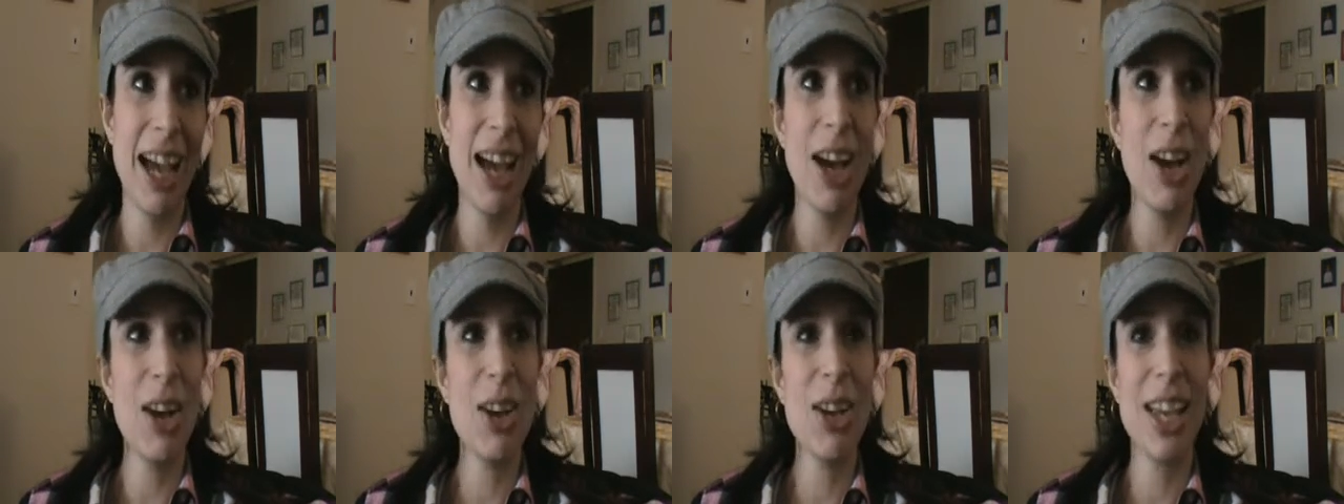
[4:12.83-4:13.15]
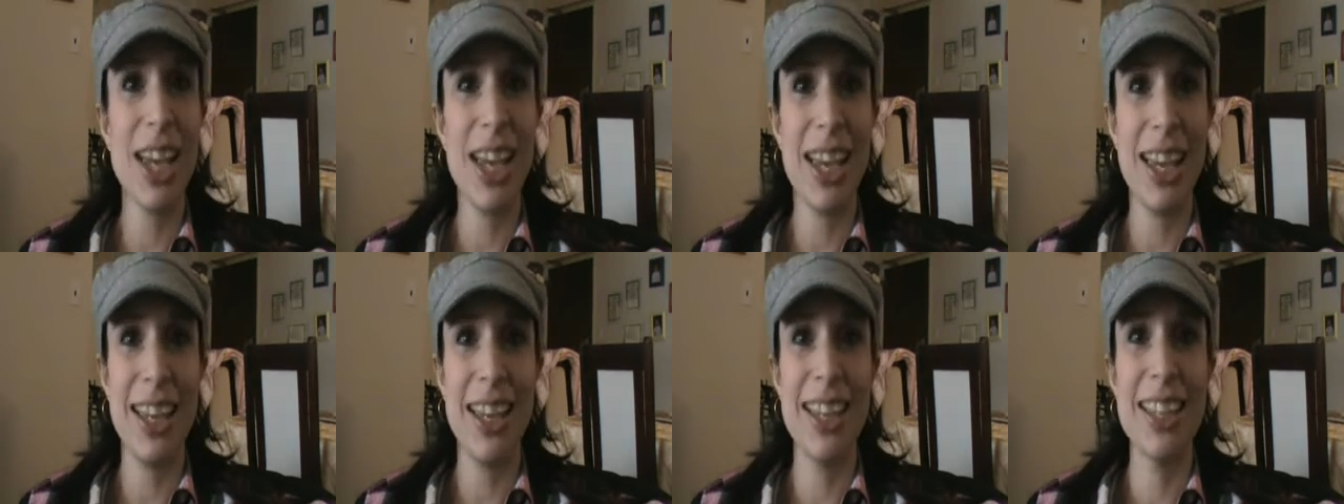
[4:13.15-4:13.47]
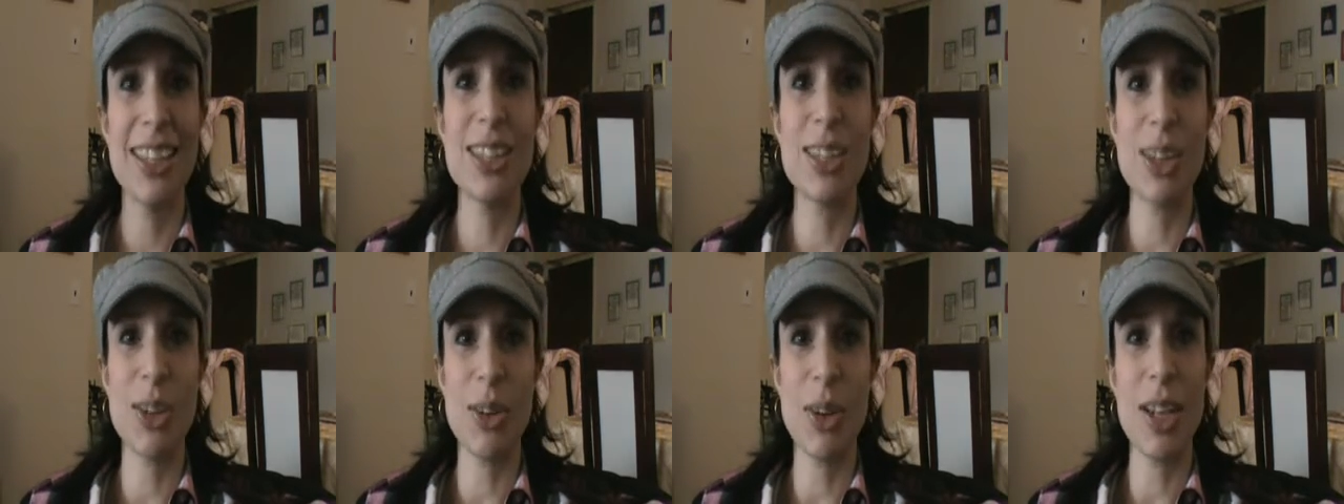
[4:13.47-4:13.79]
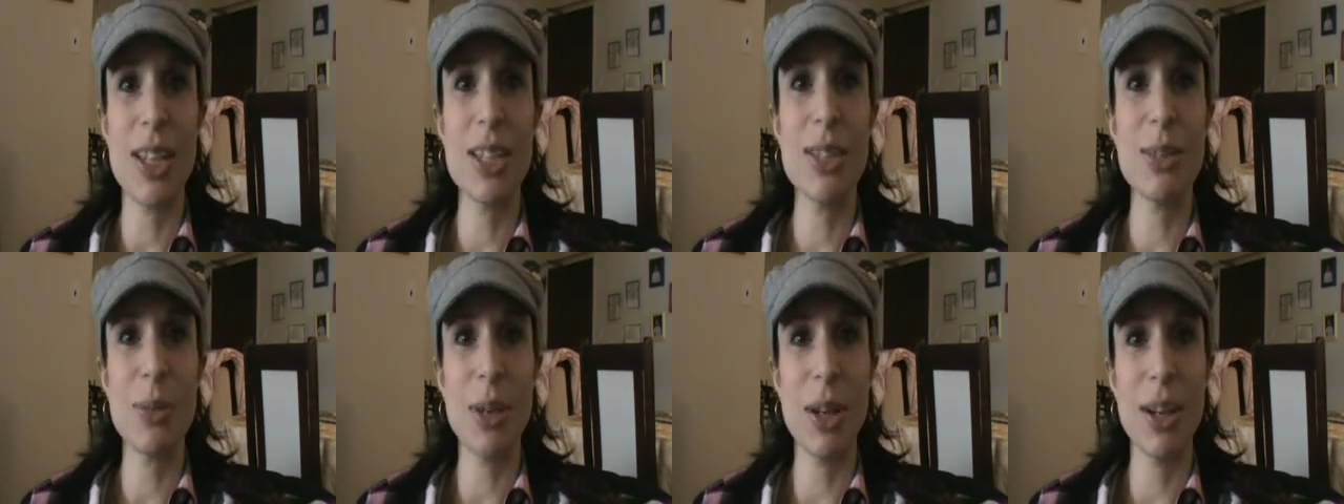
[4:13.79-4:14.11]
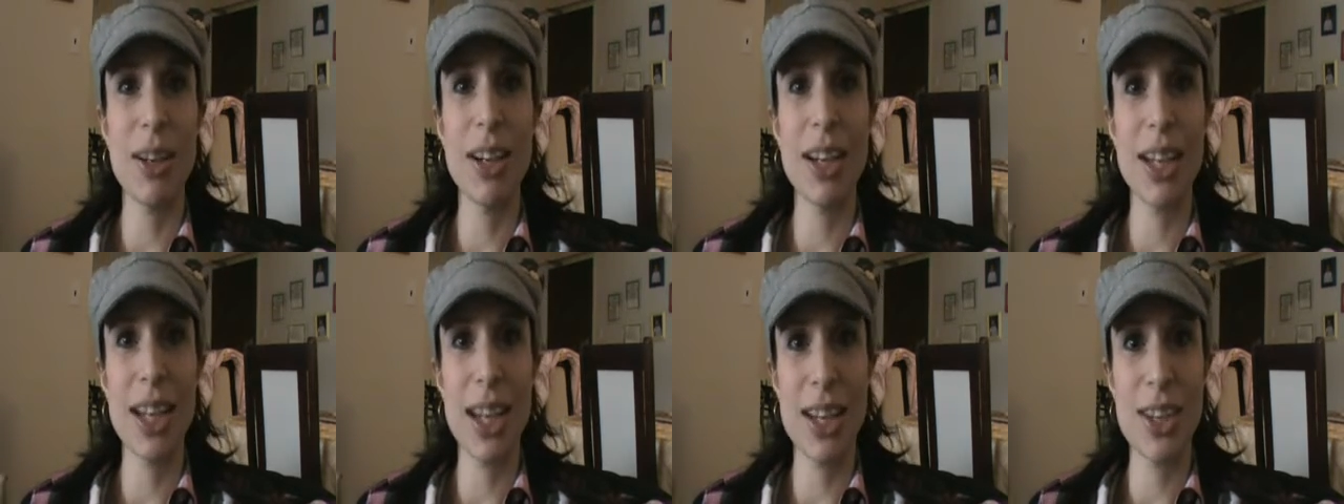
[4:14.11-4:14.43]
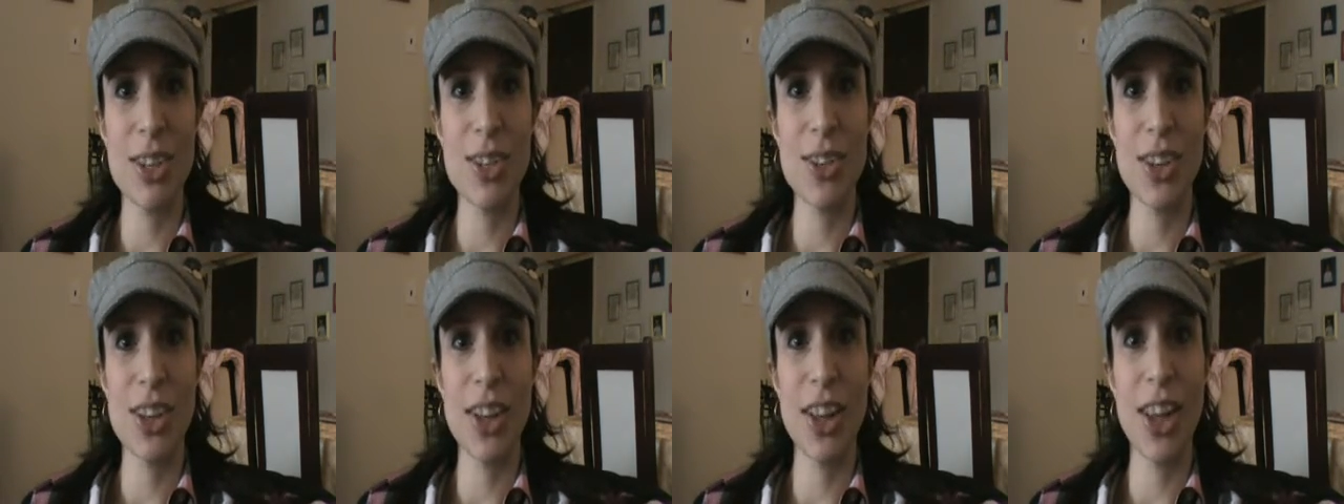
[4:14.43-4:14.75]
Okay, so I swear
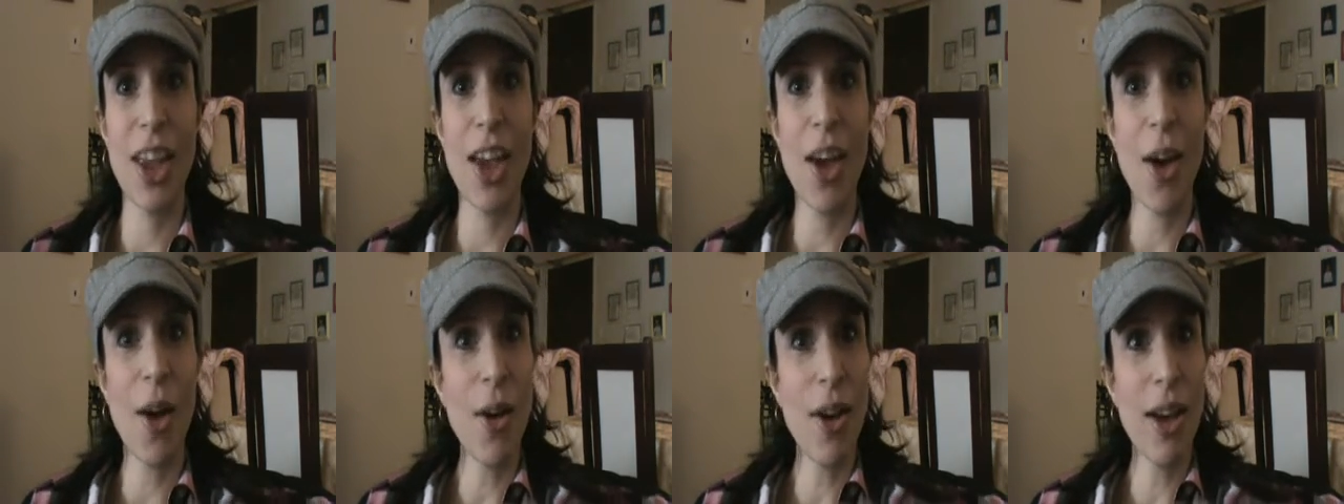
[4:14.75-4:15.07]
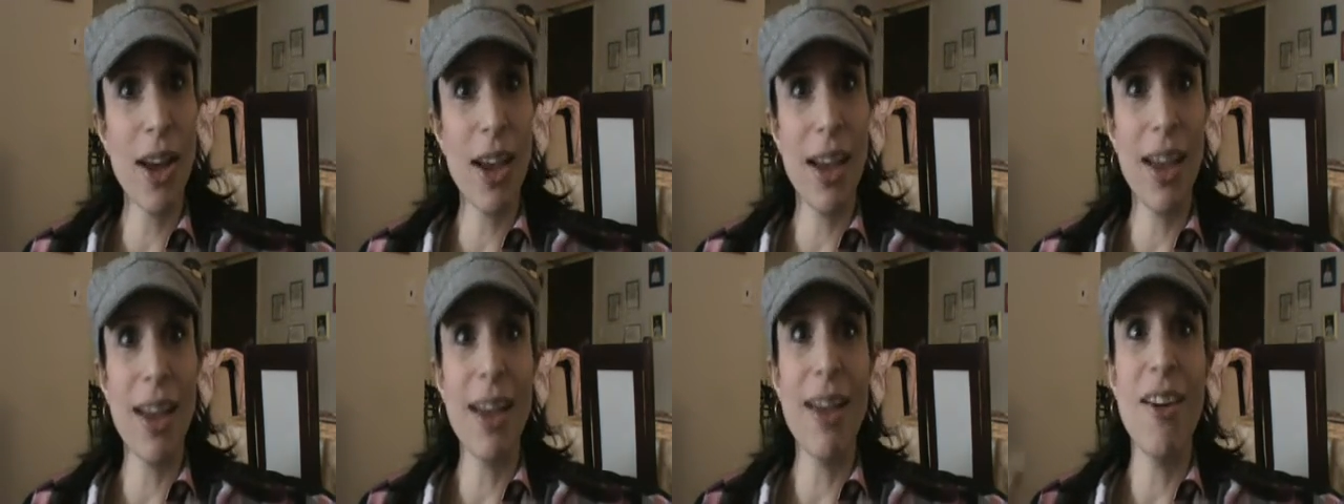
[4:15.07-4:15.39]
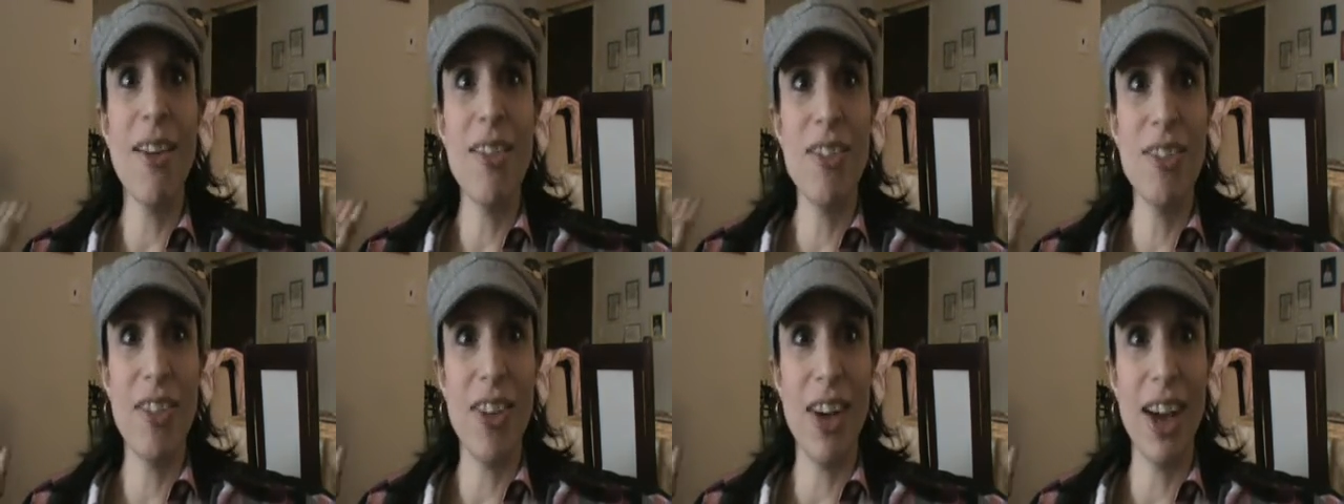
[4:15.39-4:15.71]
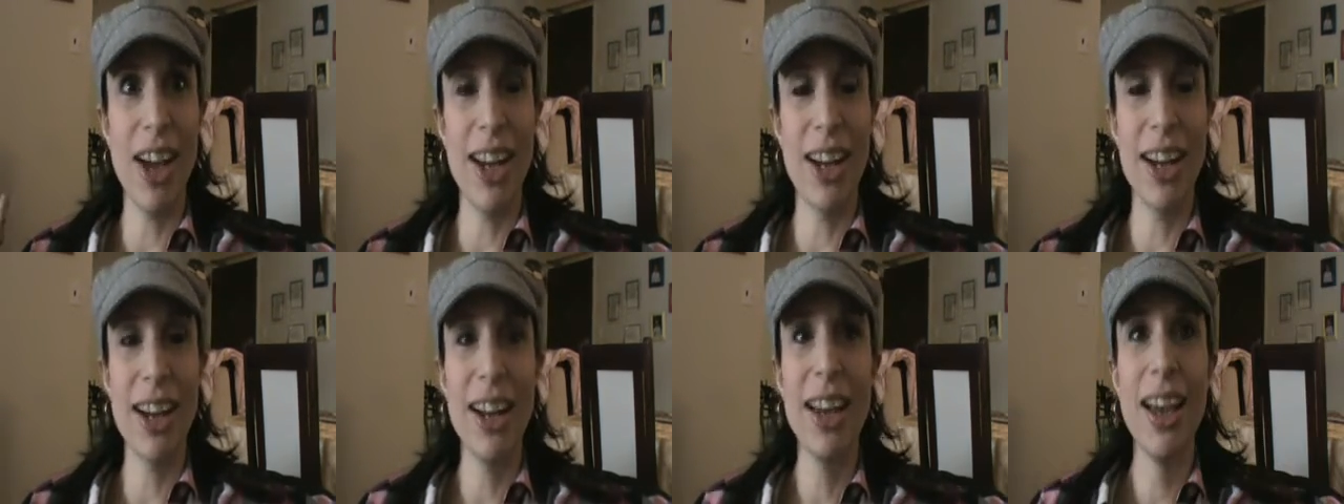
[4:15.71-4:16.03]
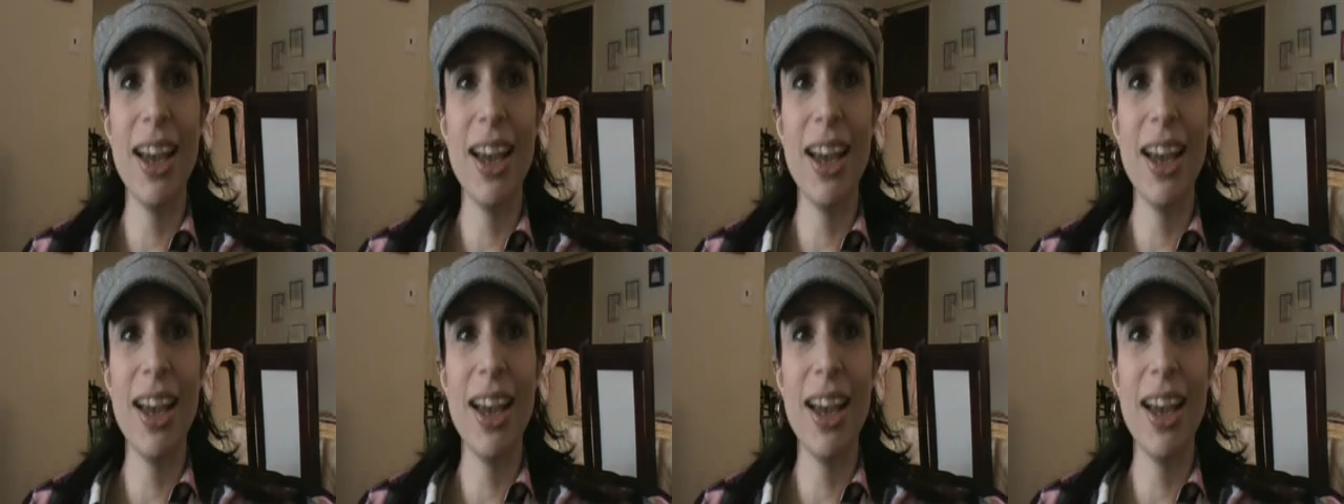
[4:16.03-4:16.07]
occasionally. Okay, fine.